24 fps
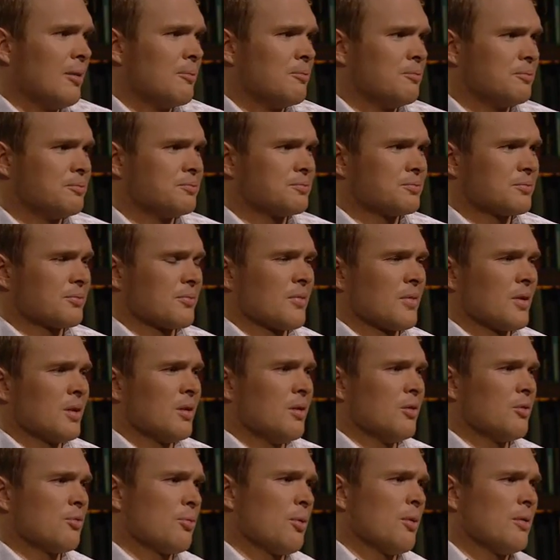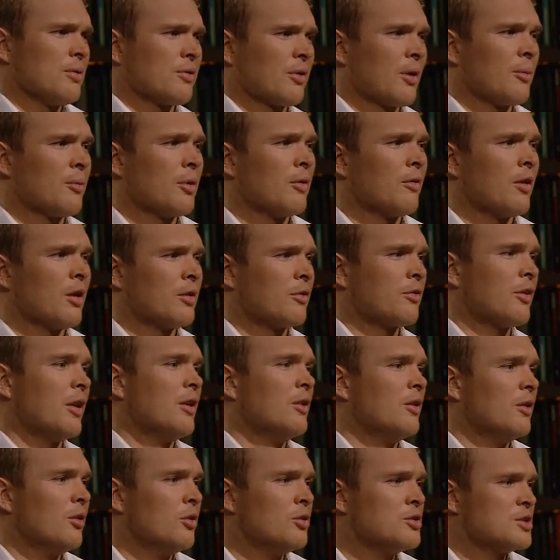it was probably something I've only said
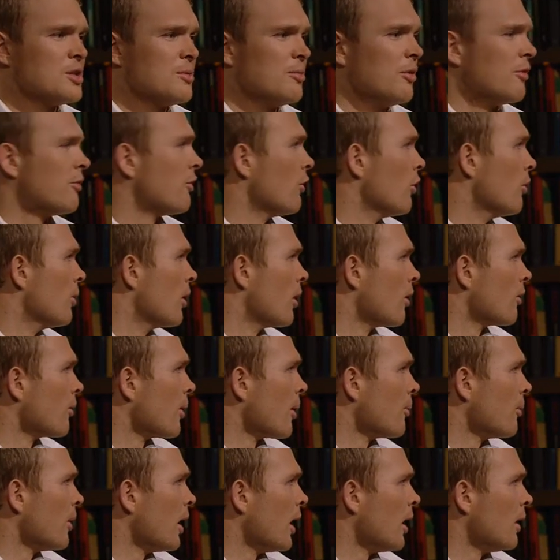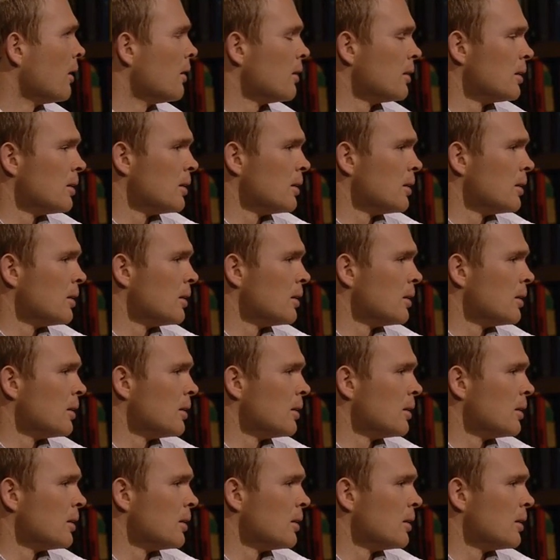to Lucy before, but I remember